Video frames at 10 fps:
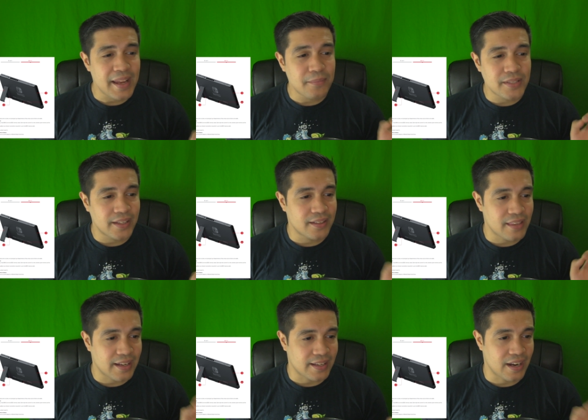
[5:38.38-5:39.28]
Game data
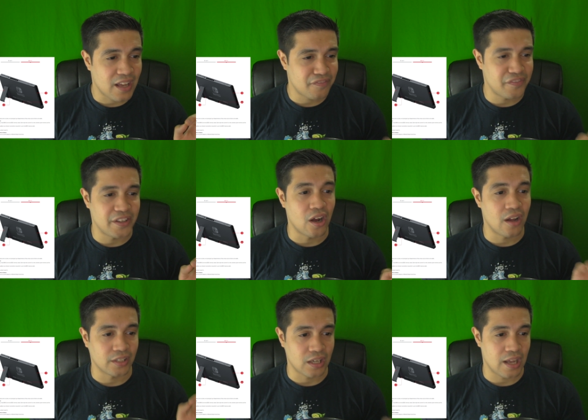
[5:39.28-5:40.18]
that cannot fit
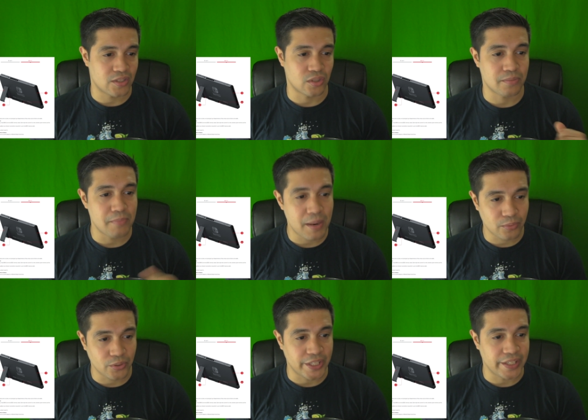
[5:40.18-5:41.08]
on the console's
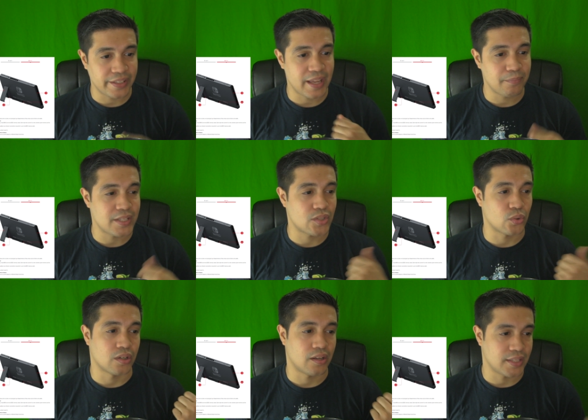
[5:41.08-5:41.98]
memory can be
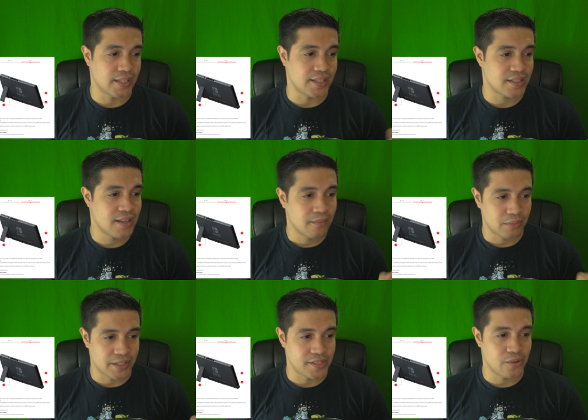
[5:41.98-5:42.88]
stored on these.
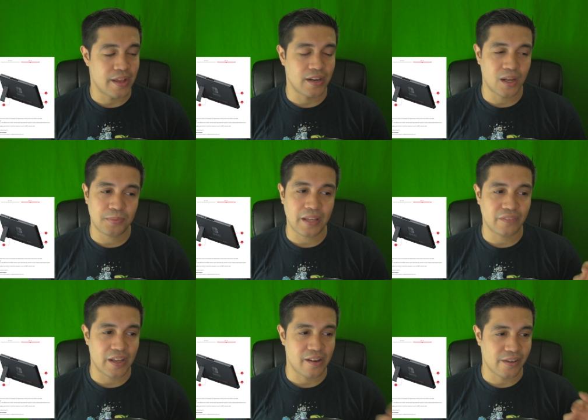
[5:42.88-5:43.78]
Please note, an update
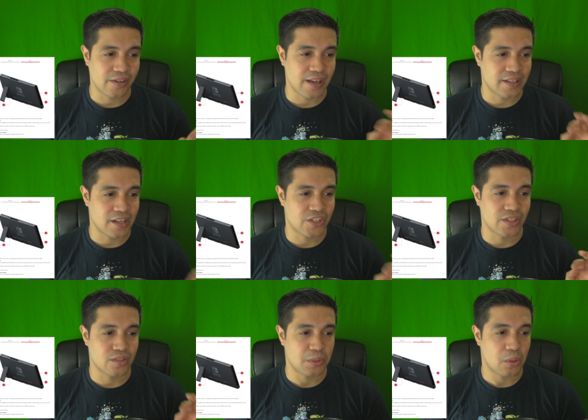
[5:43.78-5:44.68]
via internet
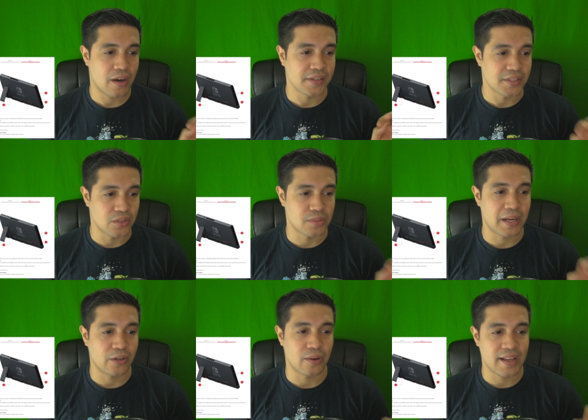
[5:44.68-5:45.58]
connection is required to use
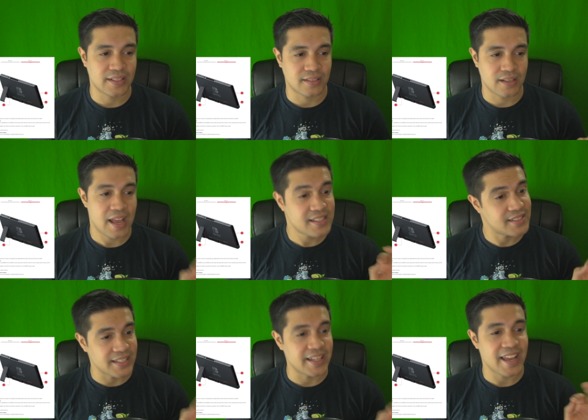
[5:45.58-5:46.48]
micro
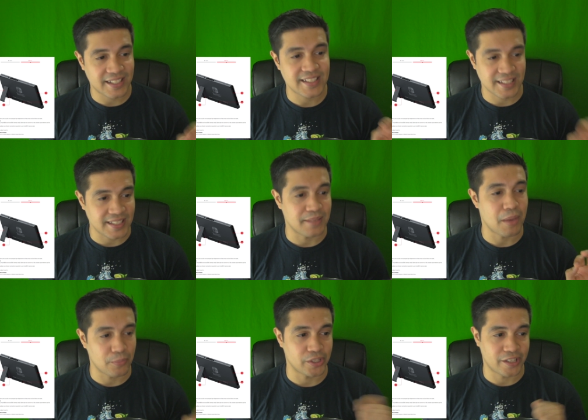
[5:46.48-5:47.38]
SDXC
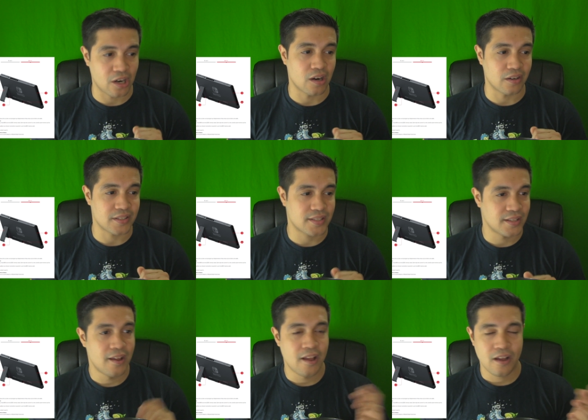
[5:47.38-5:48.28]
memory cards.